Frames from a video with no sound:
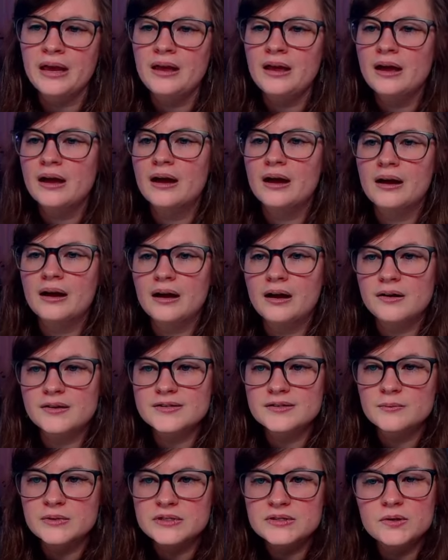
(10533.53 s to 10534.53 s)
Also,
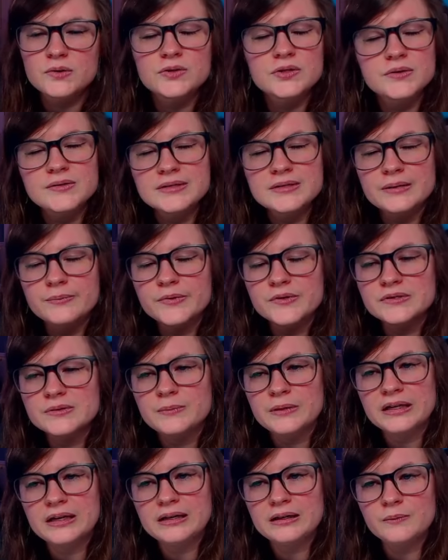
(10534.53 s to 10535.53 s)
my socials. I posted my
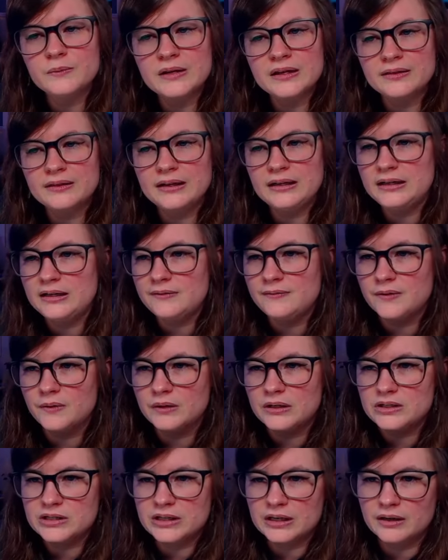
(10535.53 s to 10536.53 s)
Kingdom Death Lady if you want to
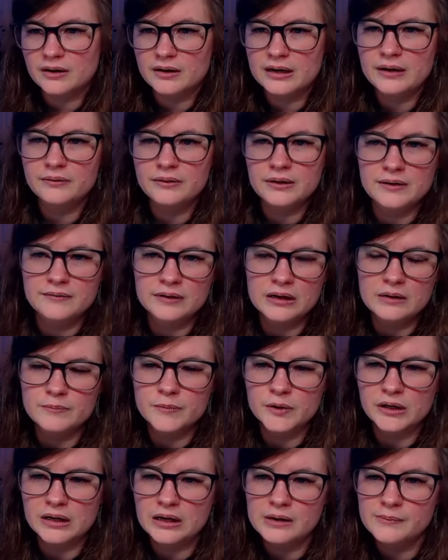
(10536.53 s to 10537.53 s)
check her out. I've got more
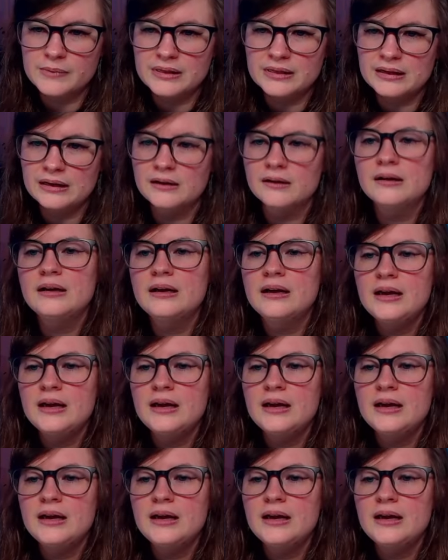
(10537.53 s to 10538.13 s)
coming there.